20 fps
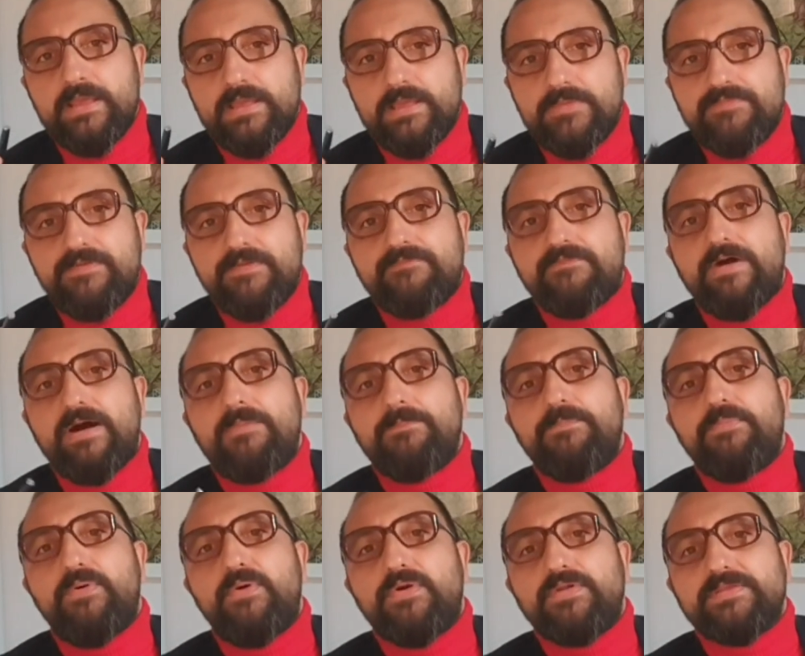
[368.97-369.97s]
If a
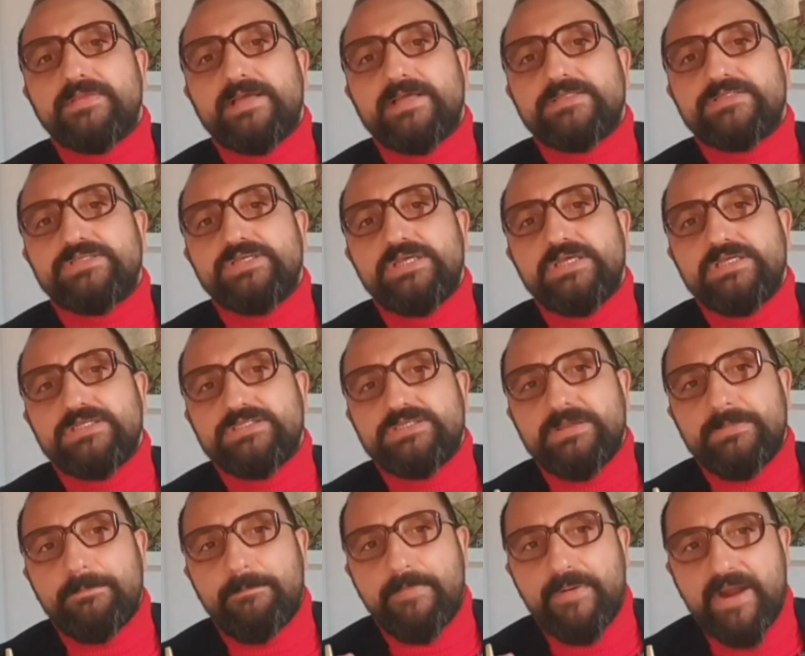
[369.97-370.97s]
1% change
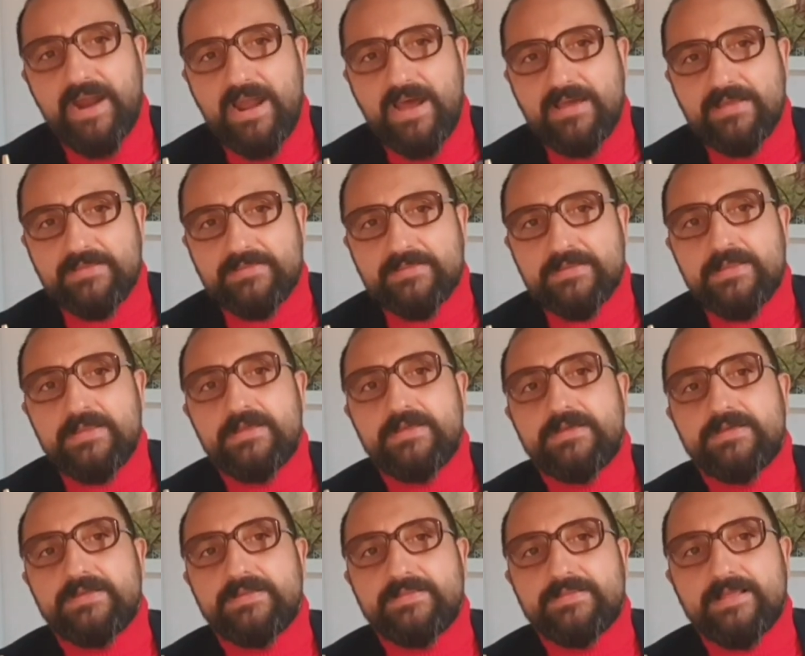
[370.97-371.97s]
in price
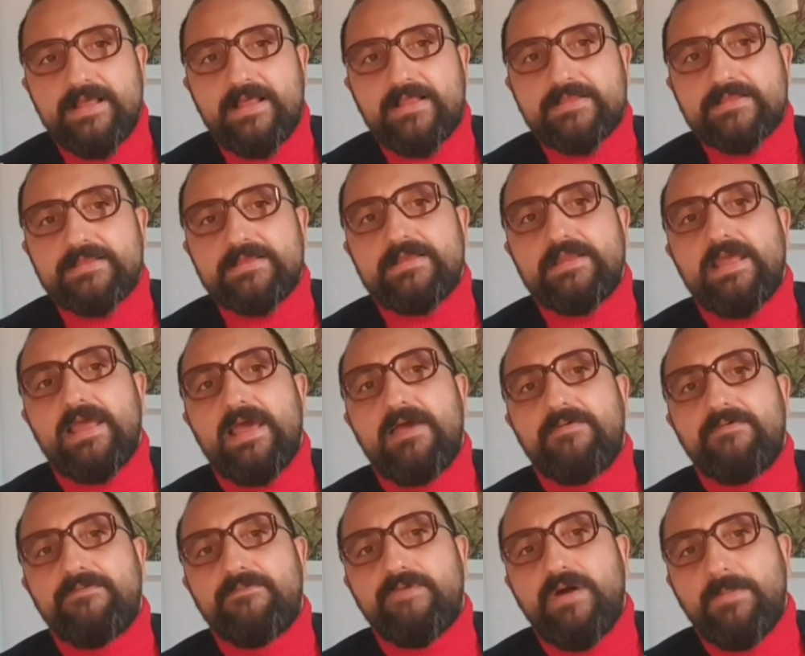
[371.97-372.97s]
results in a
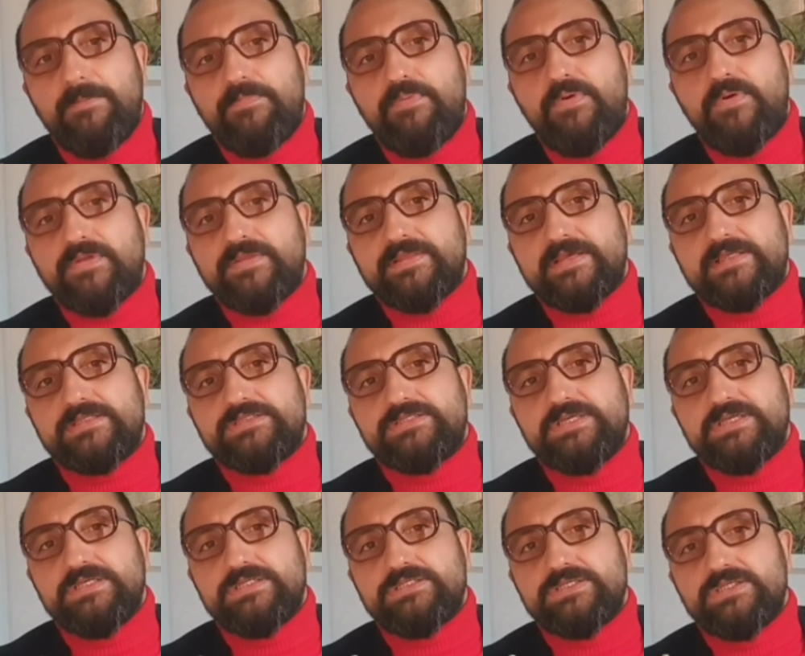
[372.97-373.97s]
1%
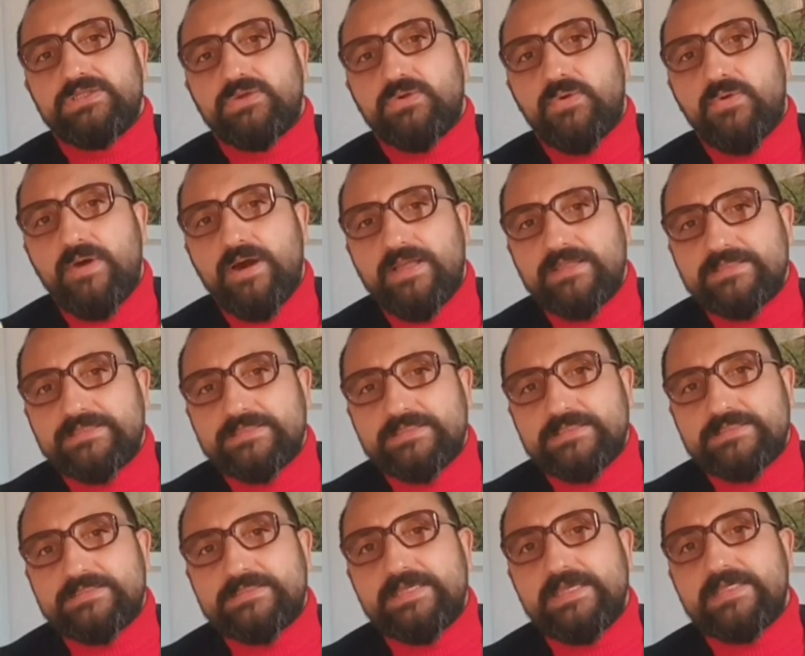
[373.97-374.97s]
change in the quantity
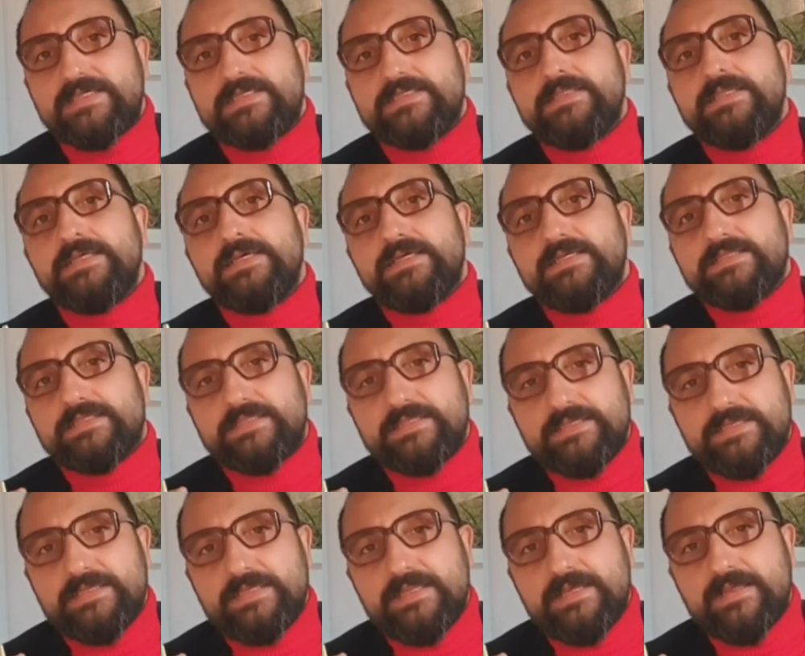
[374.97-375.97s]
taken,
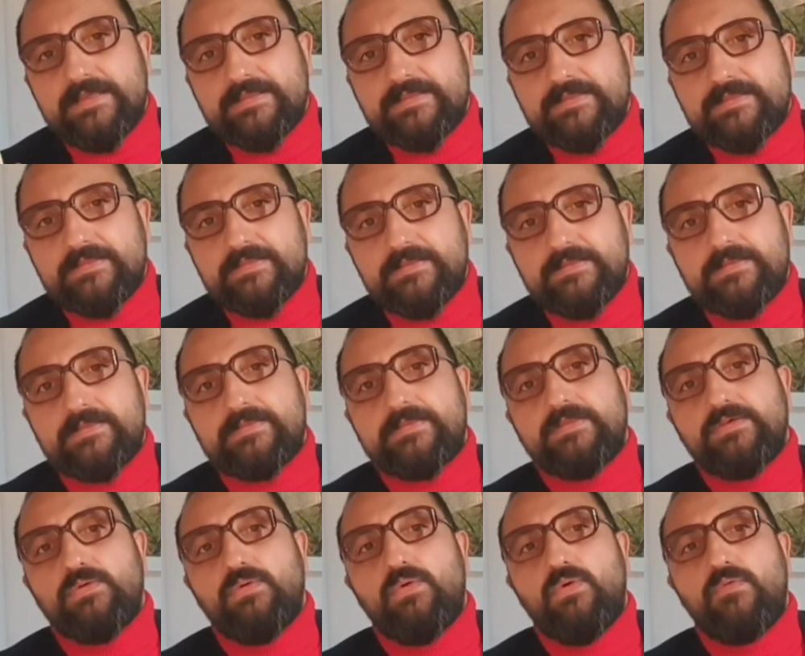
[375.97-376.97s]
the
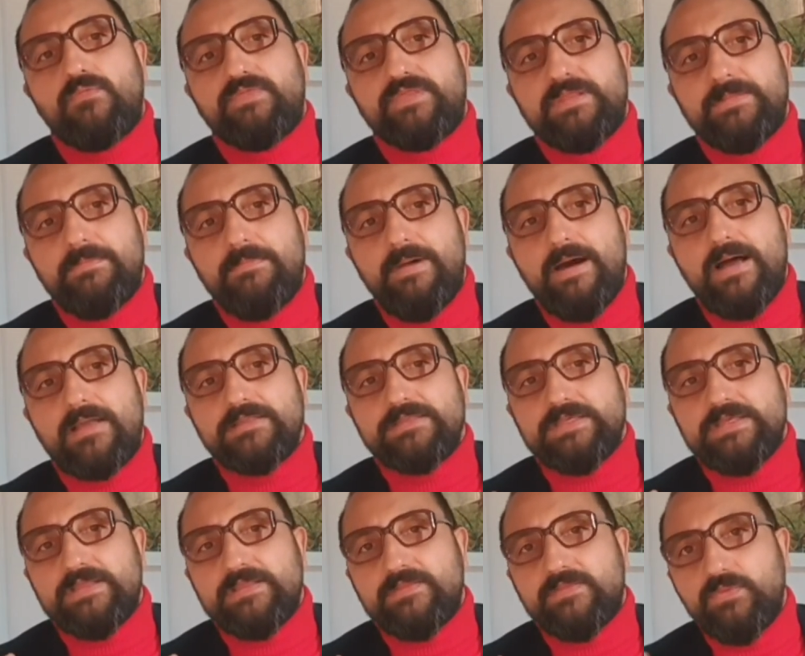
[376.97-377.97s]
elasticity of demand
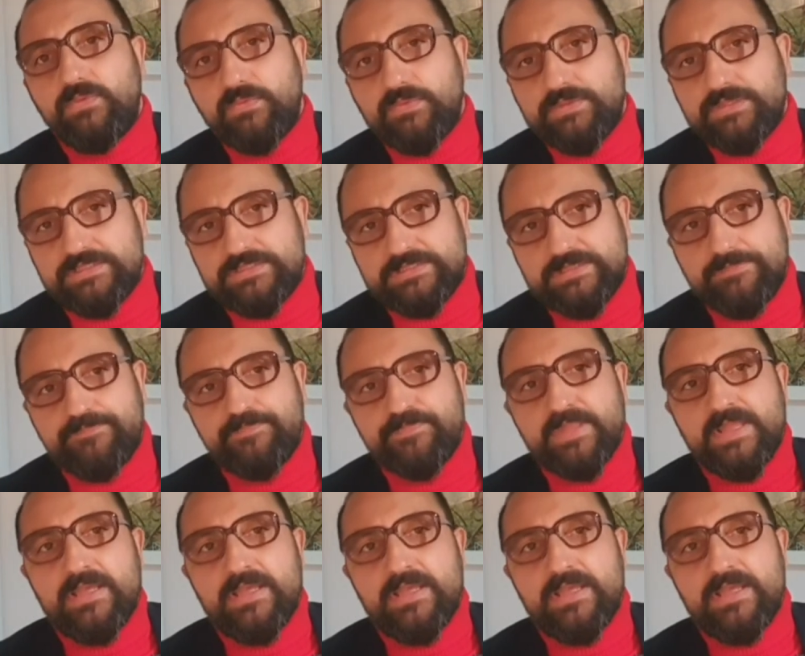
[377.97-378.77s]
is unity.